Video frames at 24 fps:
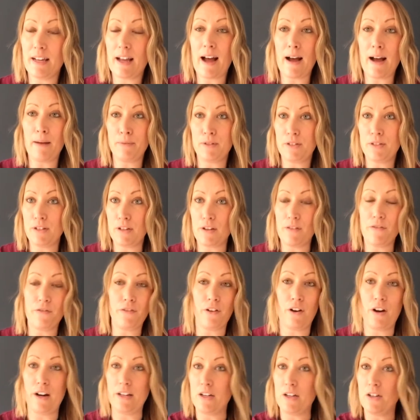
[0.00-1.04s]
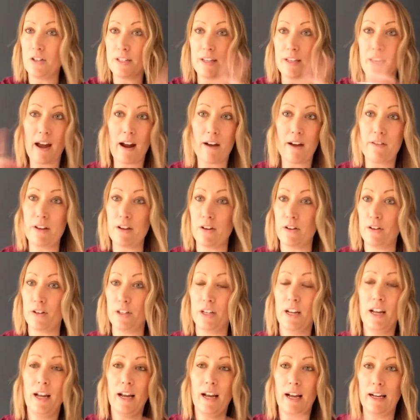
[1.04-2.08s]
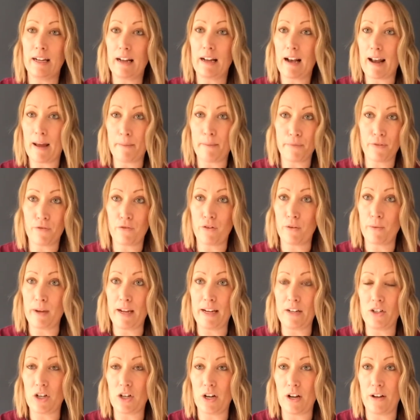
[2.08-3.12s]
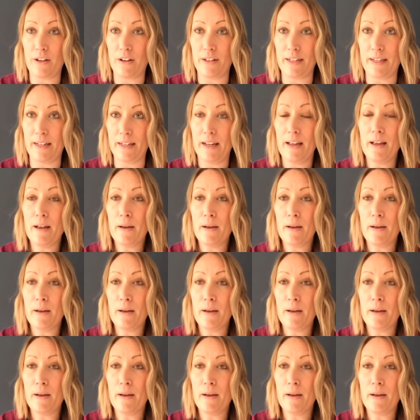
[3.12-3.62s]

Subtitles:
absolutely fine, you just carry on and clap through each line.